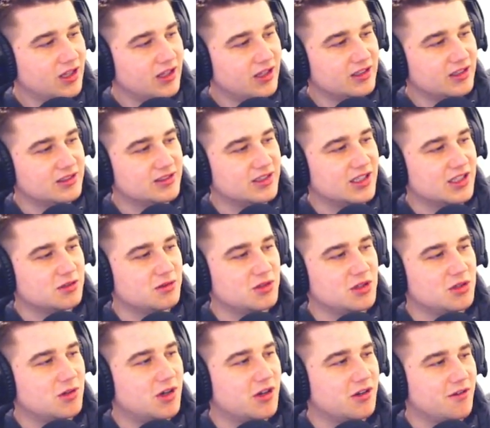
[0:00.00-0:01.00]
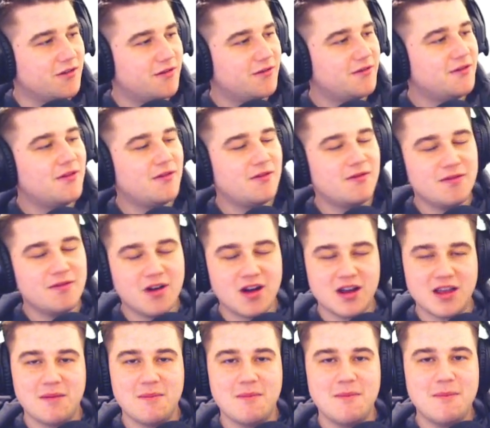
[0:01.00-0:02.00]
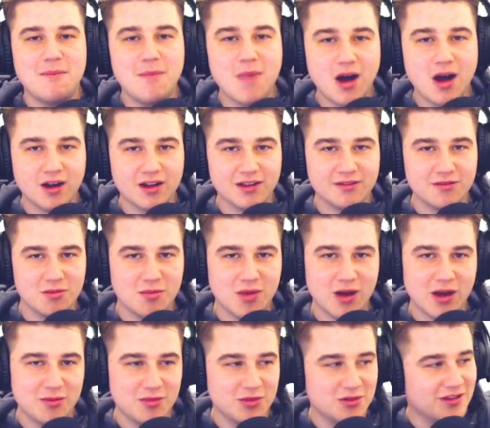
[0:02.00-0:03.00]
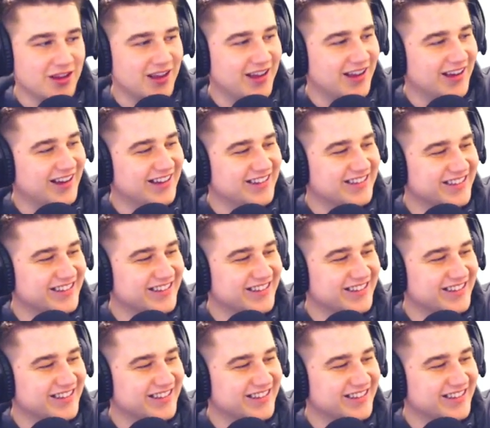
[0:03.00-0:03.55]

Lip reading: because that's what you are, you're a fucking mug if you buy a mooncat.